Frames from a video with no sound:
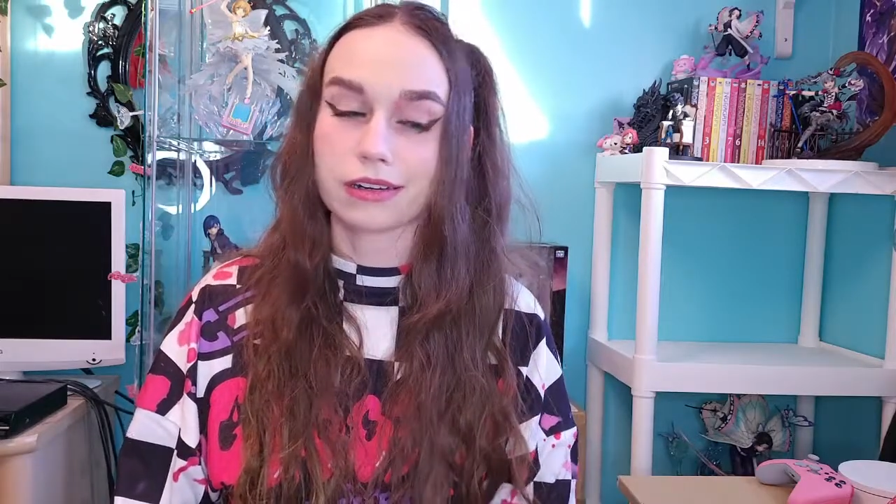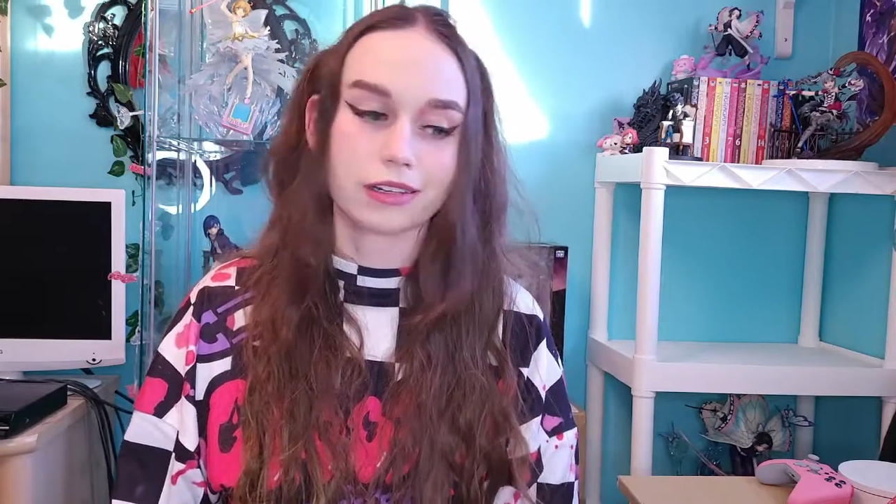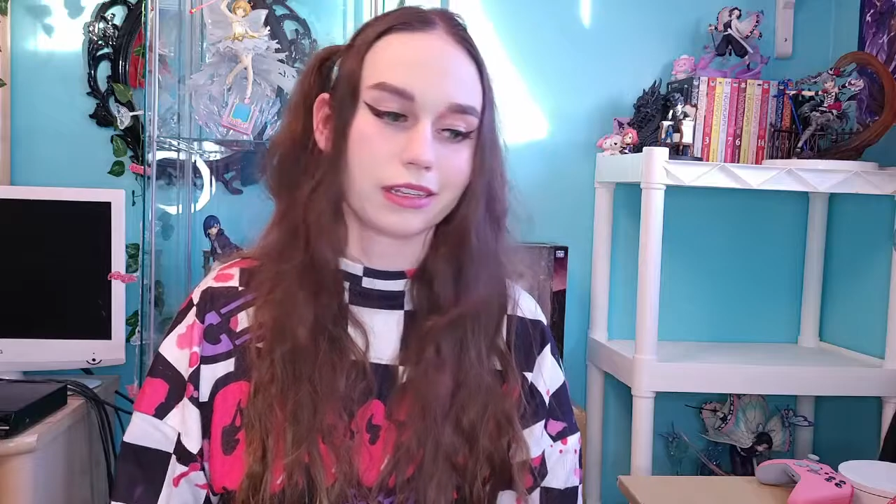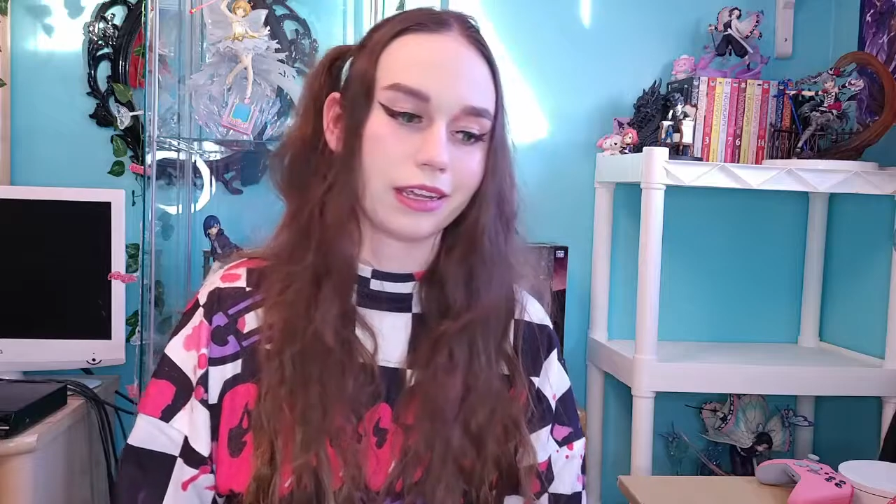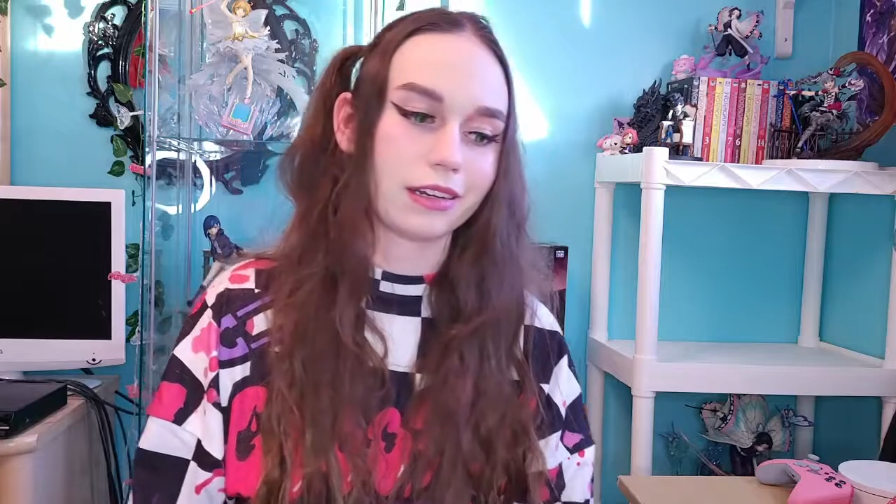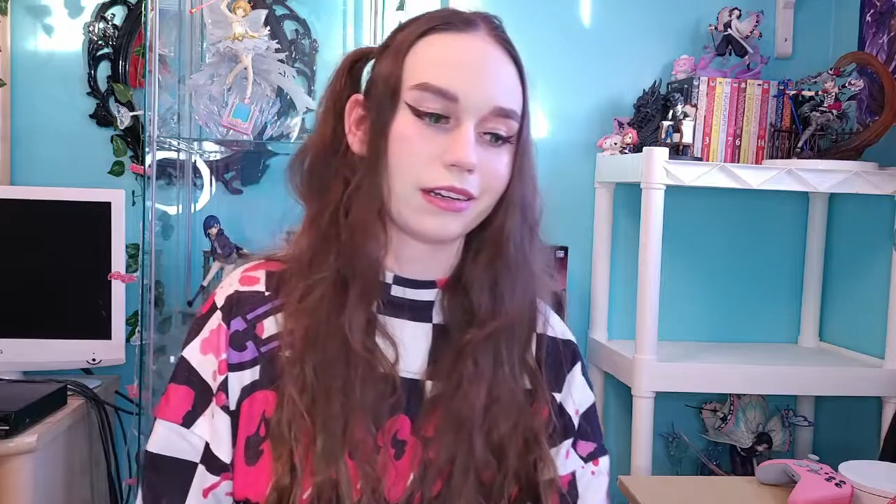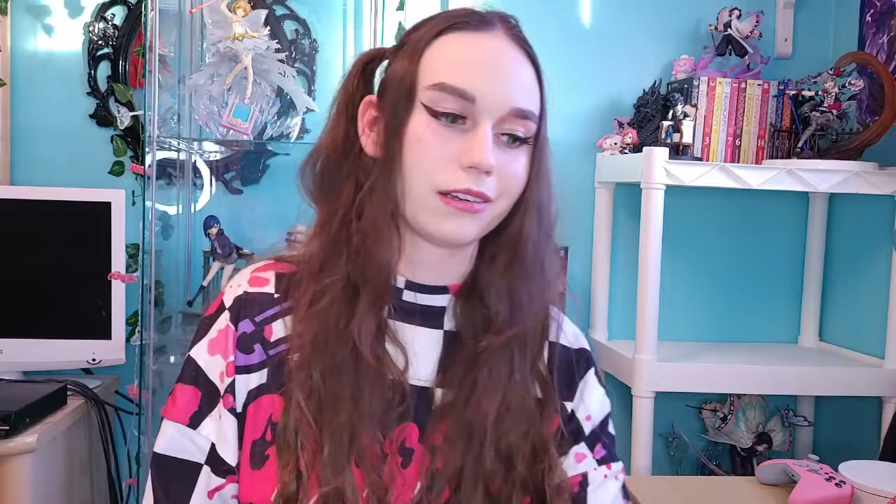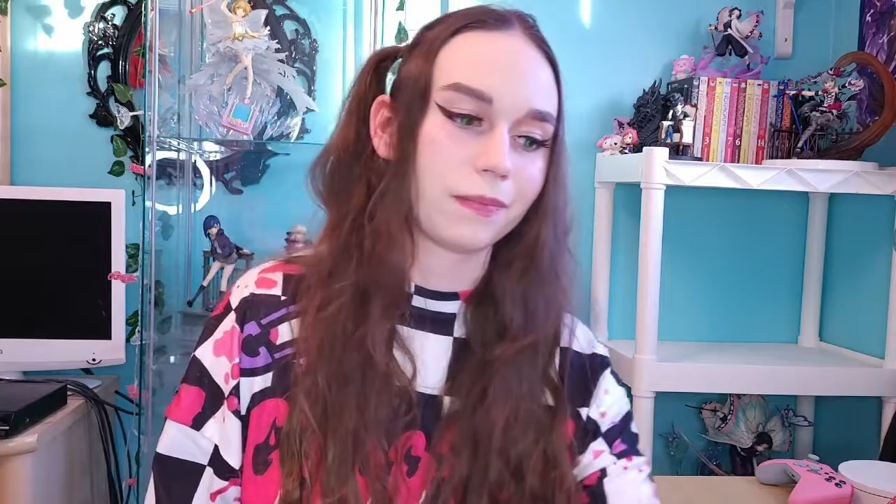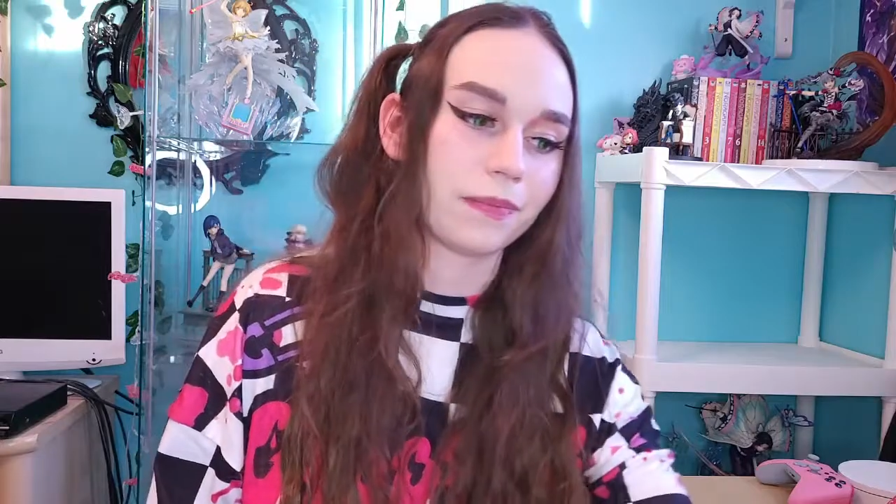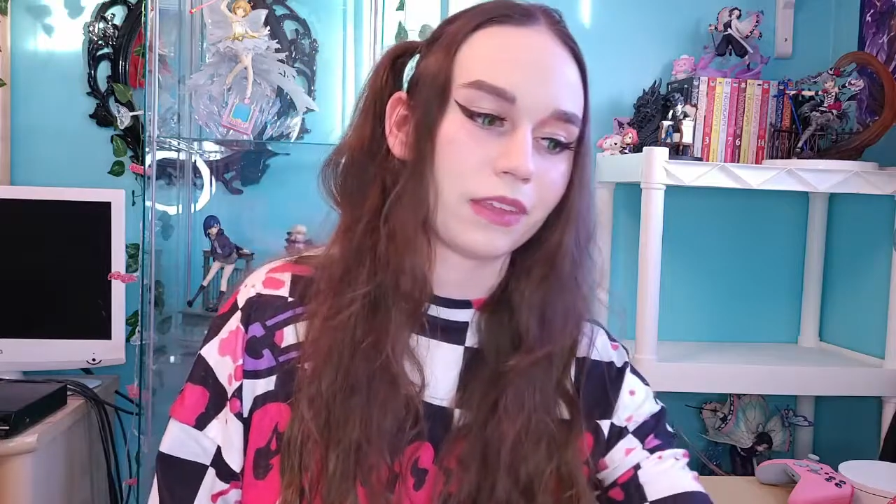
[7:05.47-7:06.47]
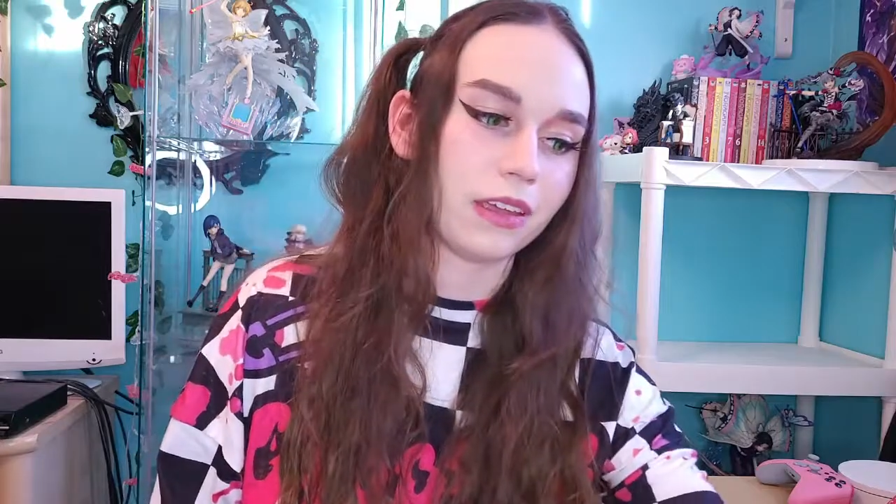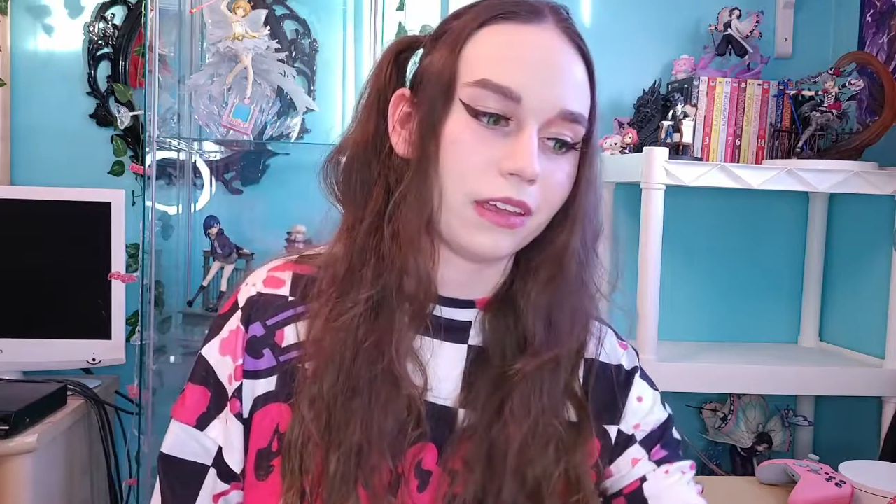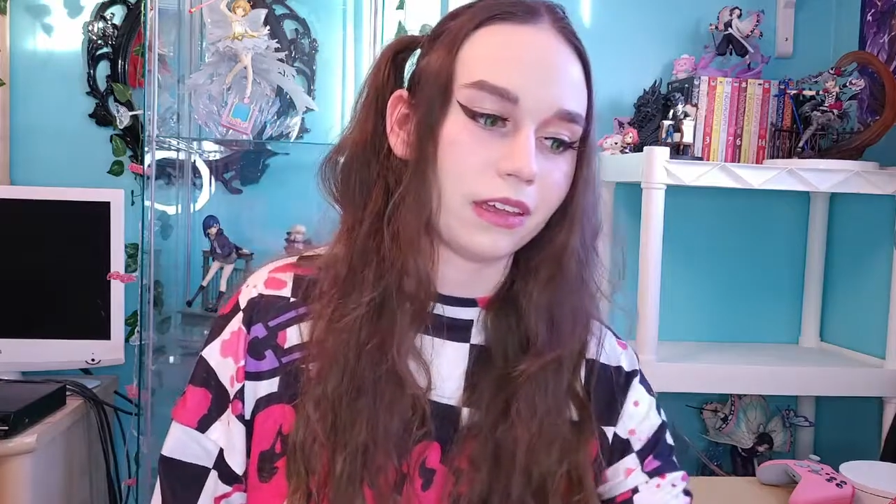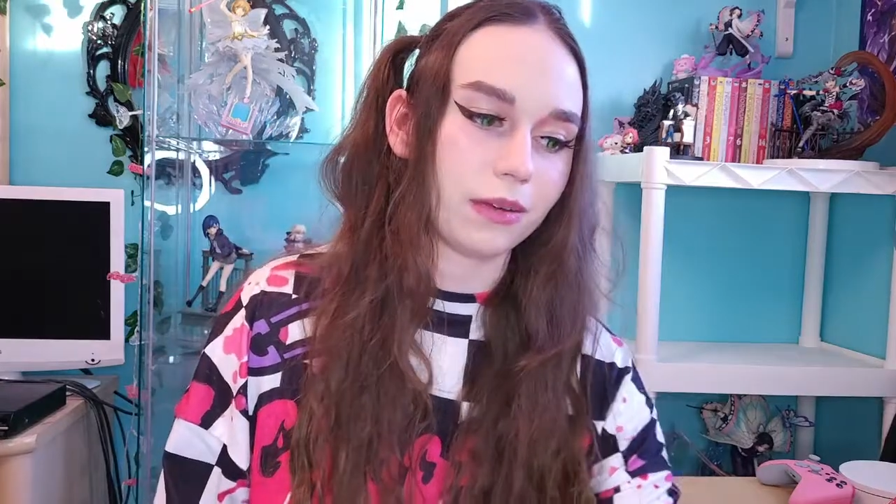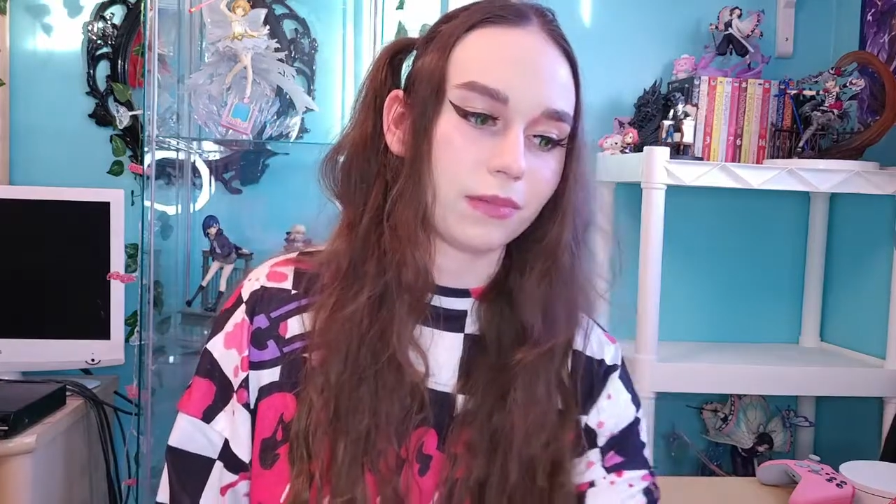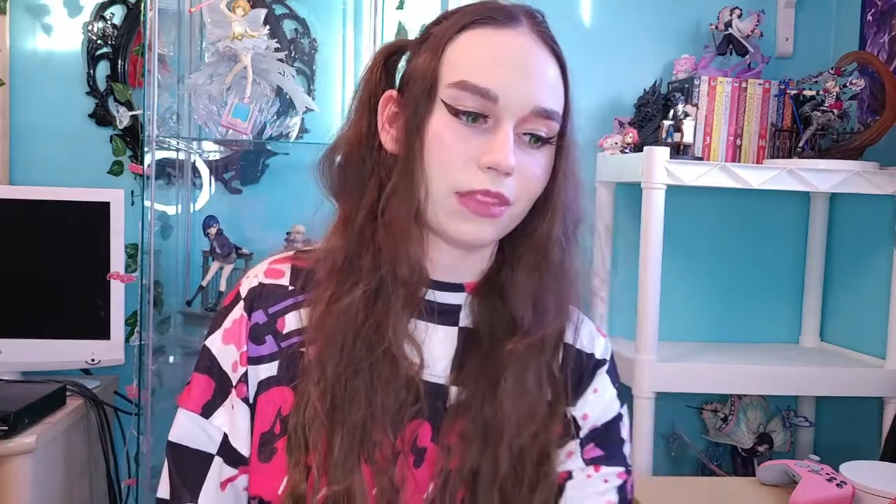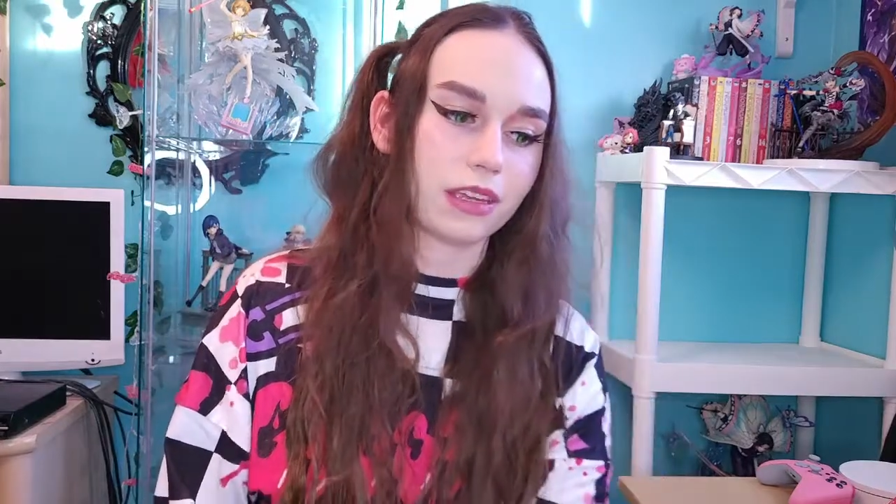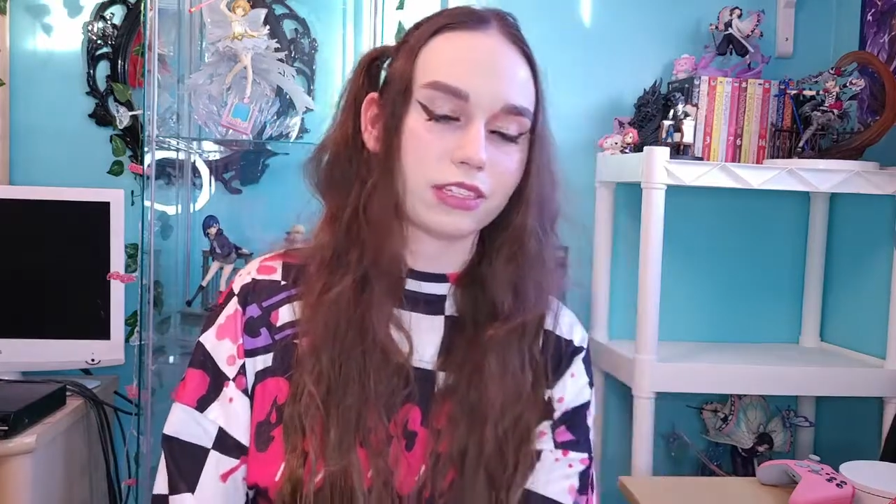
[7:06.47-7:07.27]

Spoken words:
to Canada. They